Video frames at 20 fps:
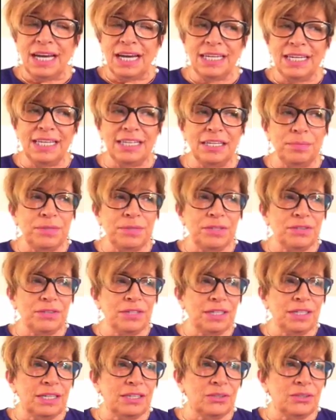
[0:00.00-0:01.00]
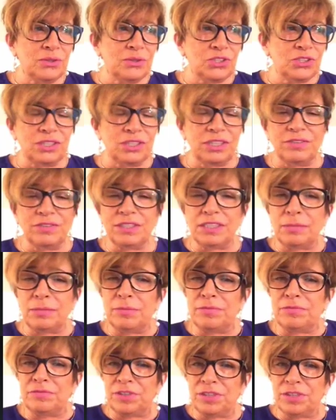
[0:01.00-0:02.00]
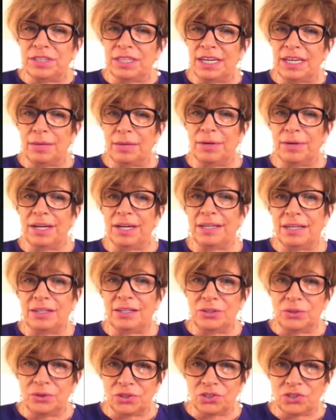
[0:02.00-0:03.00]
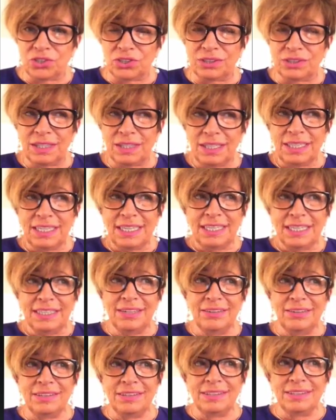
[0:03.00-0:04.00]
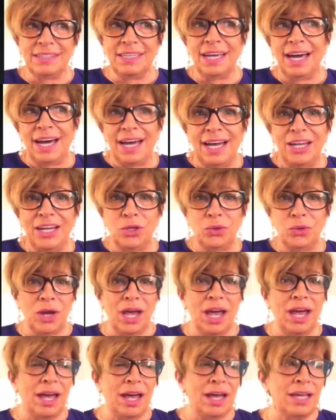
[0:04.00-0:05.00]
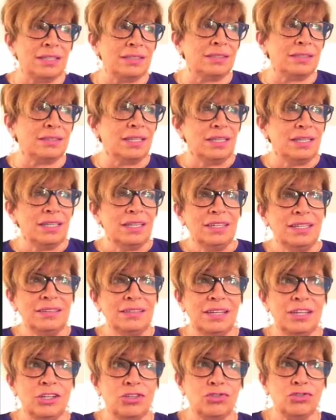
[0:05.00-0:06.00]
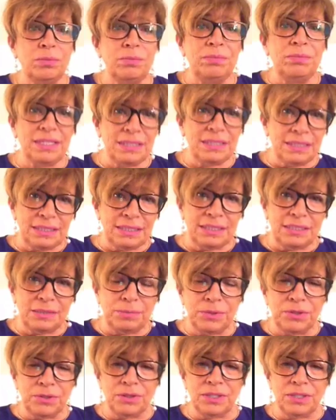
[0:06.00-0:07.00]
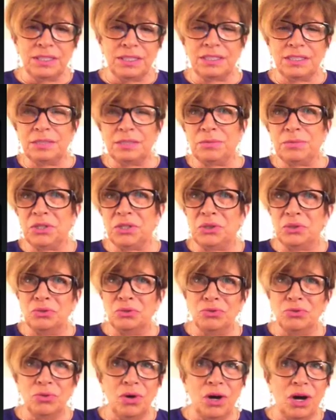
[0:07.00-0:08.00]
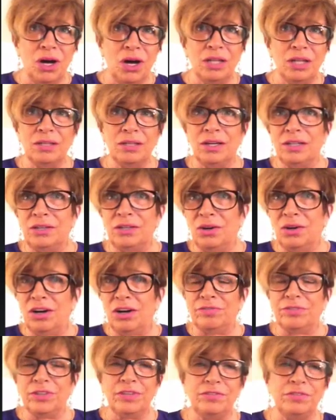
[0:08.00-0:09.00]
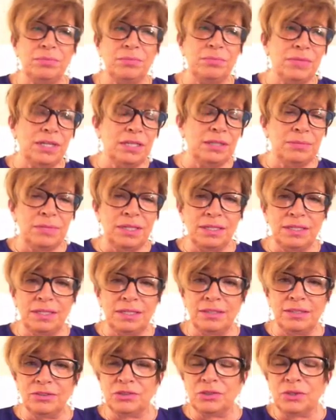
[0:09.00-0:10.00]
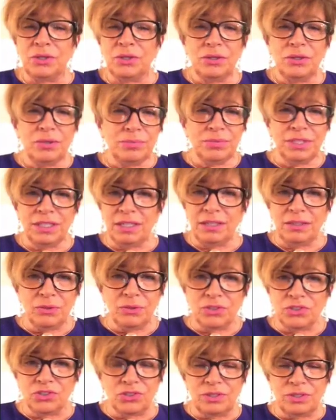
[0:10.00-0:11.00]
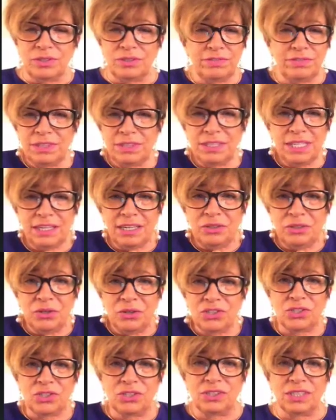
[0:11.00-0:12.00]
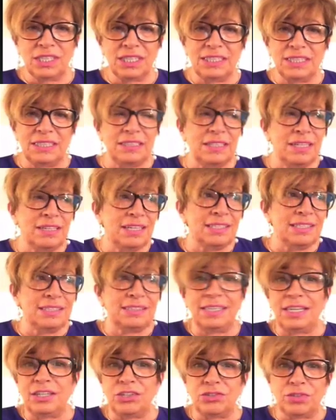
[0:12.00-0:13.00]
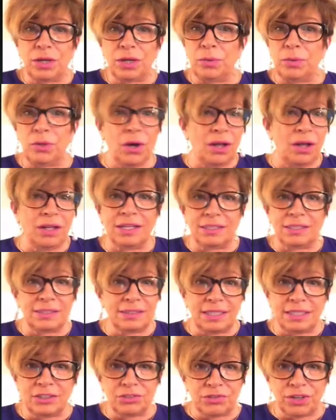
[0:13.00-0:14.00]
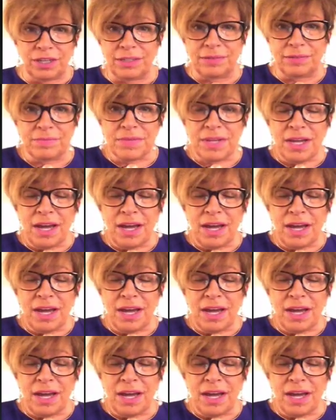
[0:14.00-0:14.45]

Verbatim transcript: I get up there and I get nauseous. Every time I'm in front of the camera, I get nauseous. Now, here's a guy who has like tremendous experience. He's been a guru online, offline for many, many years. They get nauseous. They get nauseous. They get they get stage fright. We all get stage fright.